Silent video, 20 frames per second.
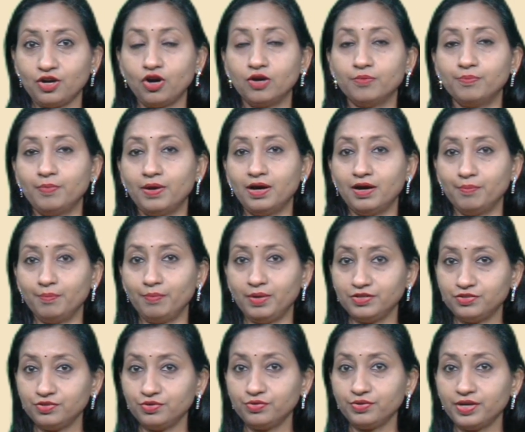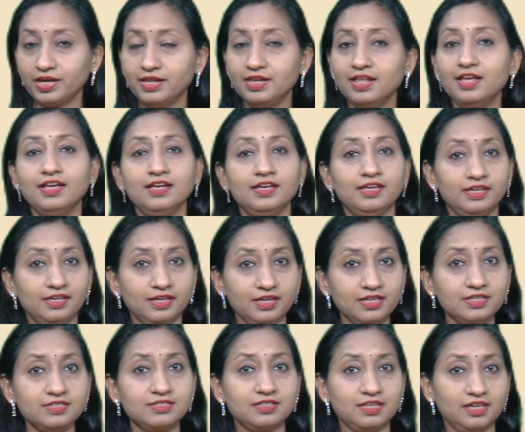of a material
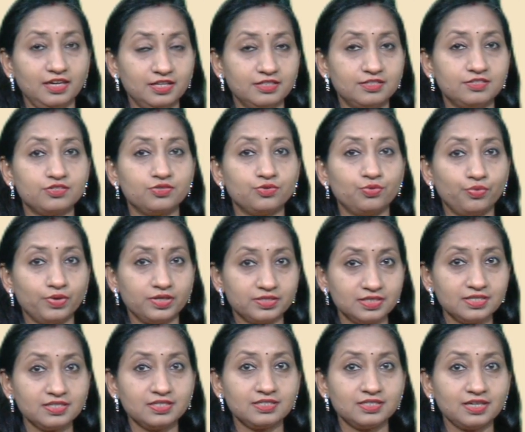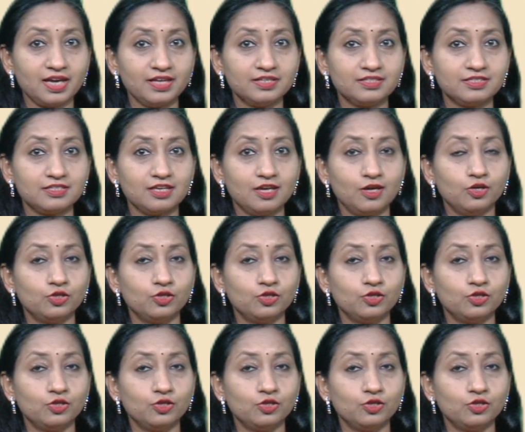is its resistance